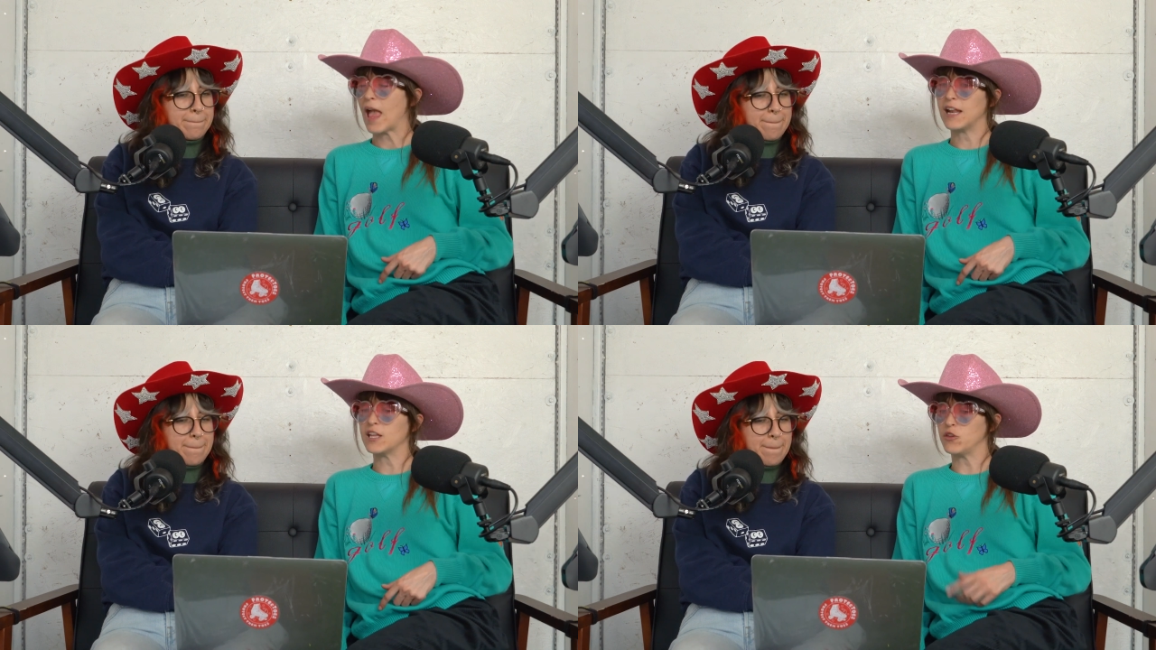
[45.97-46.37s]

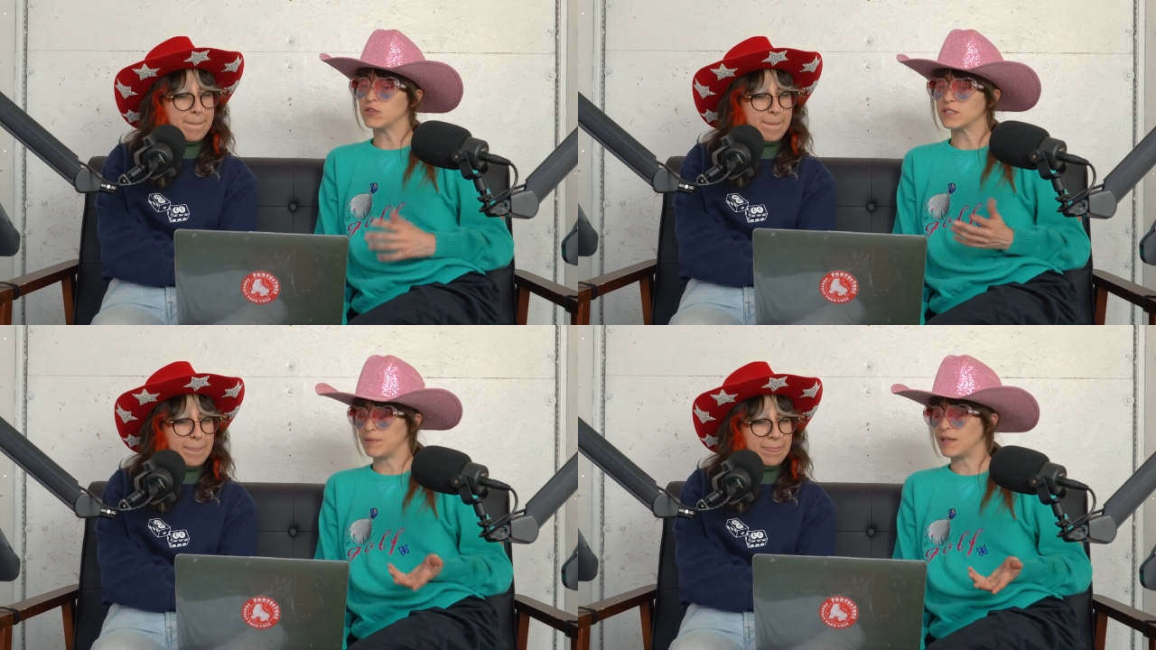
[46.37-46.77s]
Speaker 1: And it
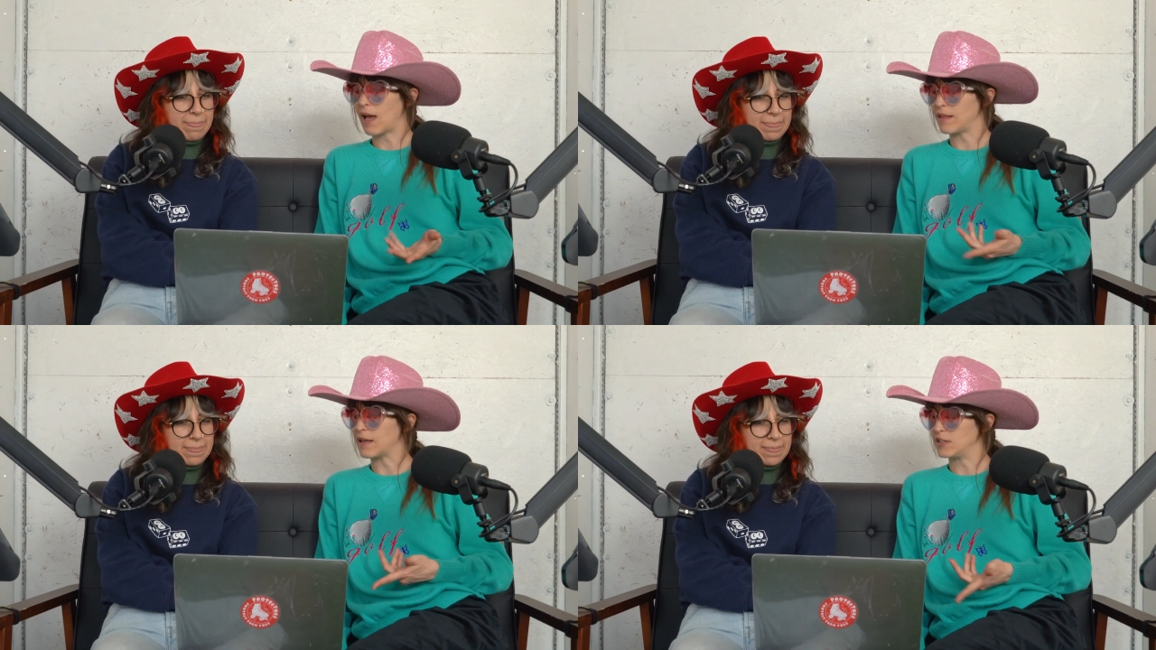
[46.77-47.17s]
used to be,
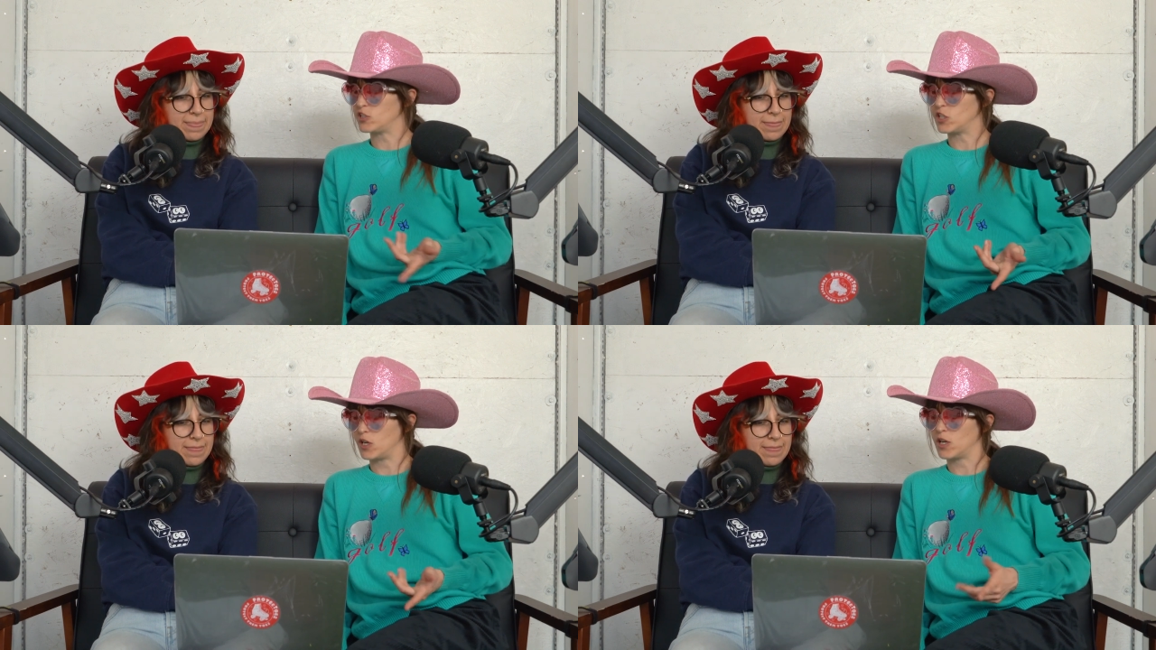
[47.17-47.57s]
yeah, like a
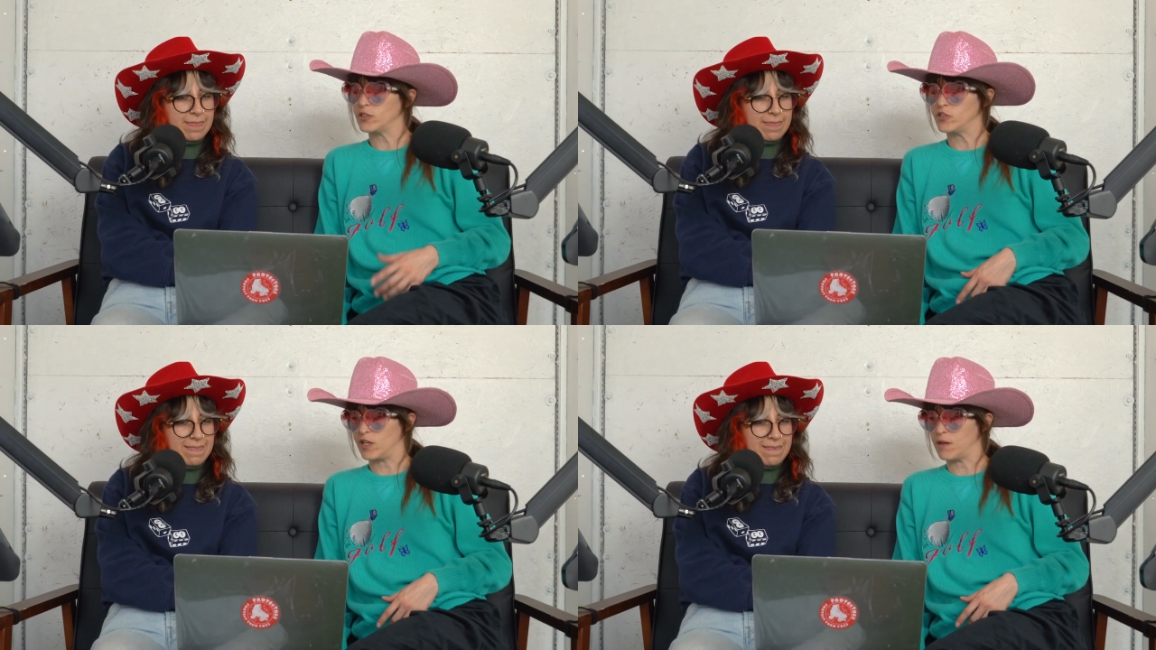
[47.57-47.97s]

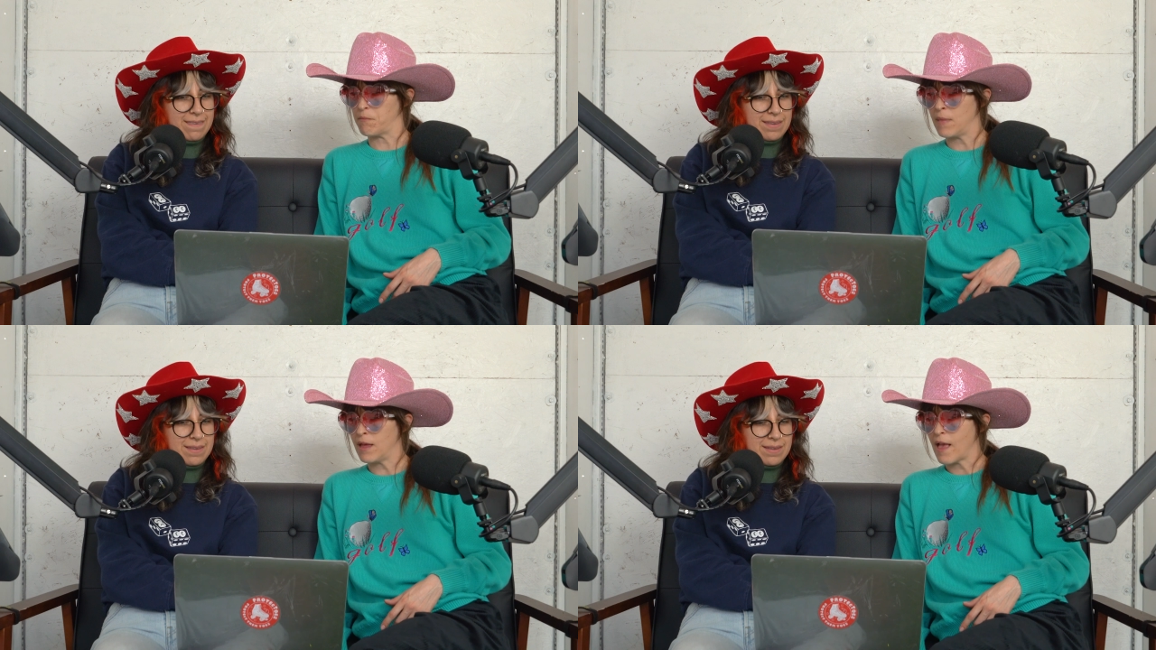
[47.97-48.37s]
cheer gym.